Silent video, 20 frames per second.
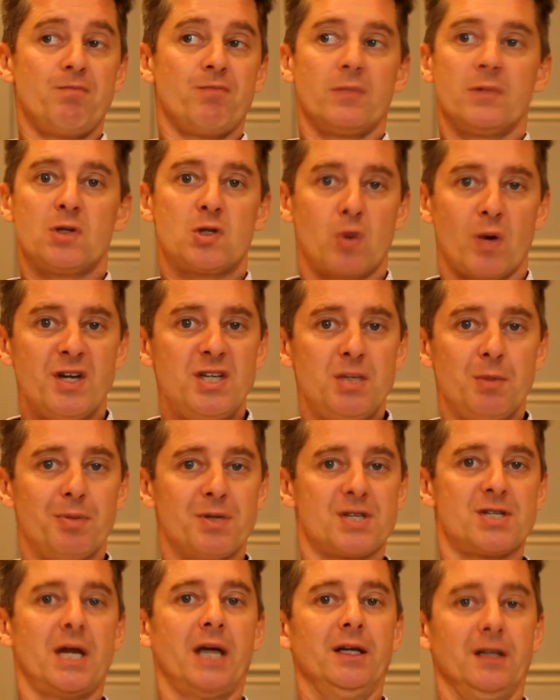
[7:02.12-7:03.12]

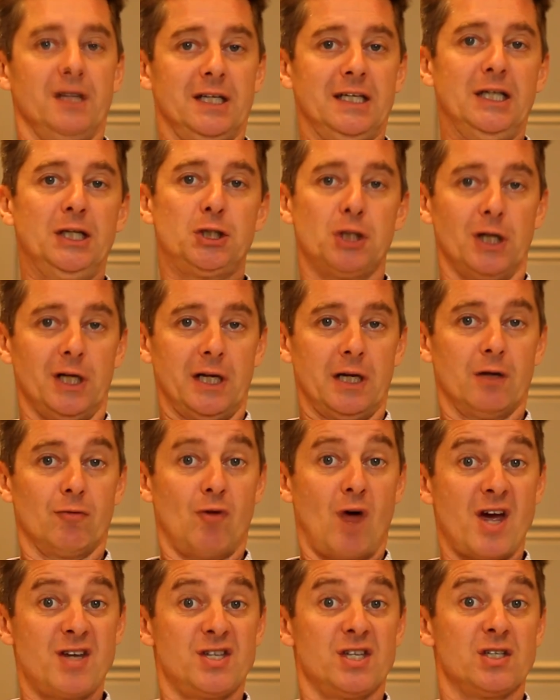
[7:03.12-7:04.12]
20% initially,
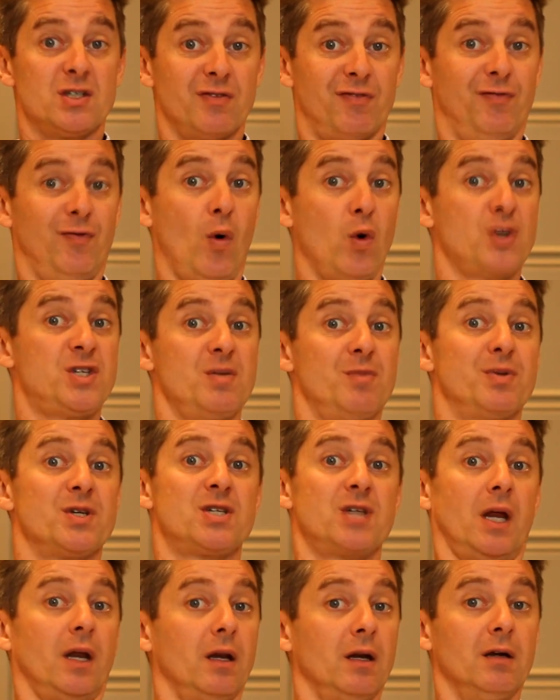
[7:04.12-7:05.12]
rising to
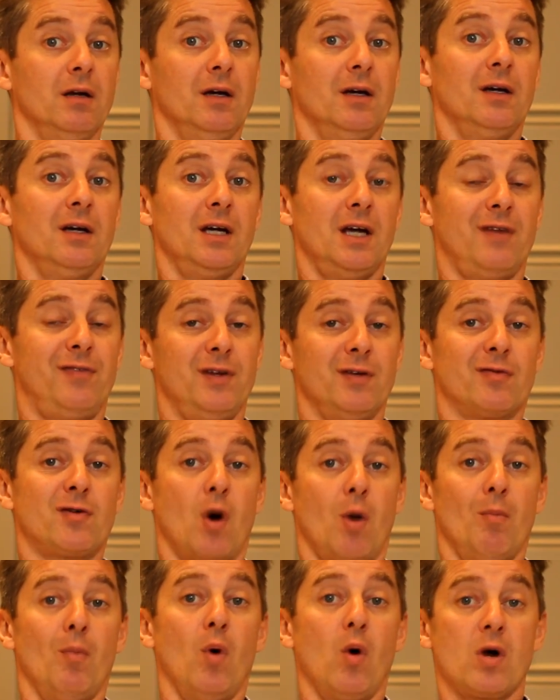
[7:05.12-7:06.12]
40% if you've got
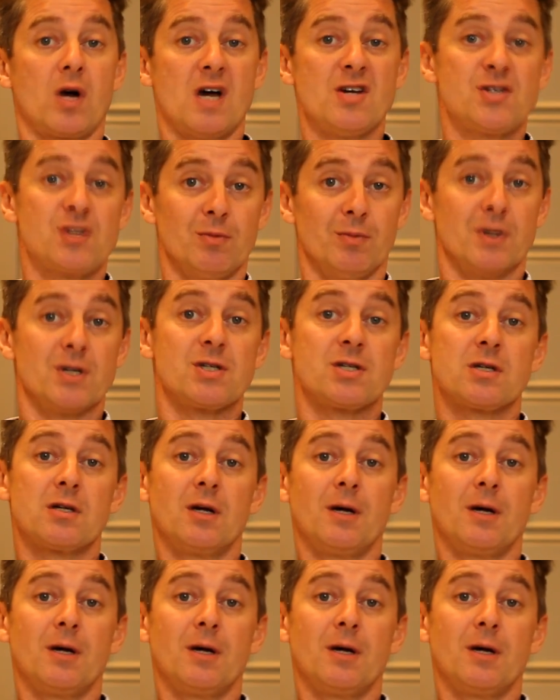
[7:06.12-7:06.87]
more customers.